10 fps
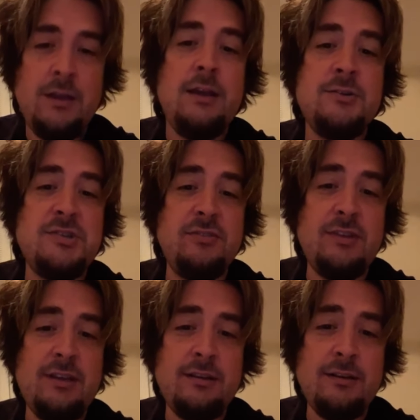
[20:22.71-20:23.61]
Here's the
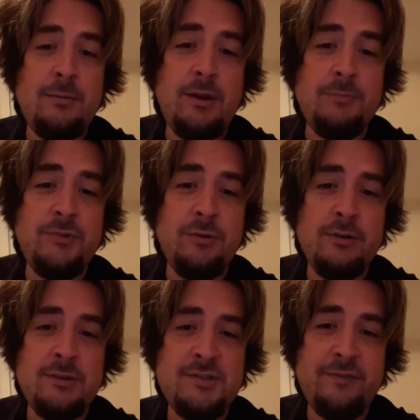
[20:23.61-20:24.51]
thing. I'm I'm
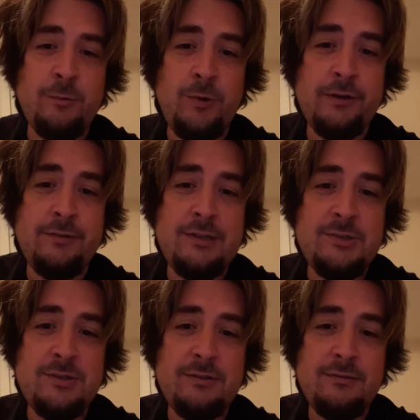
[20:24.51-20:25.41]
doing this for one
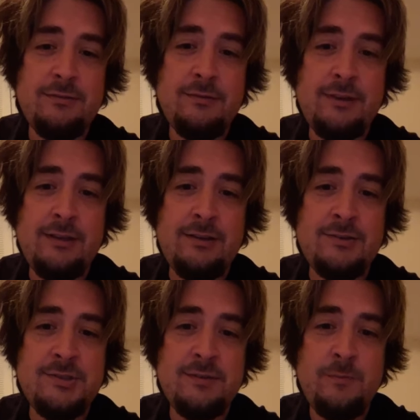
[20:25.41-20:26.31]
reason
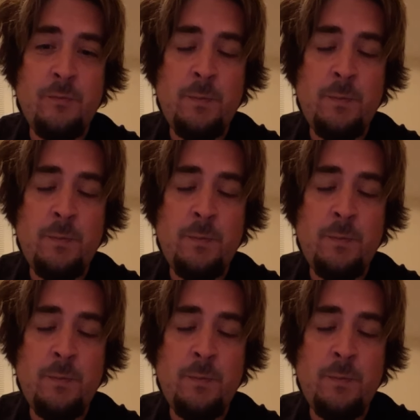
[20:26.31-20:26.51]
is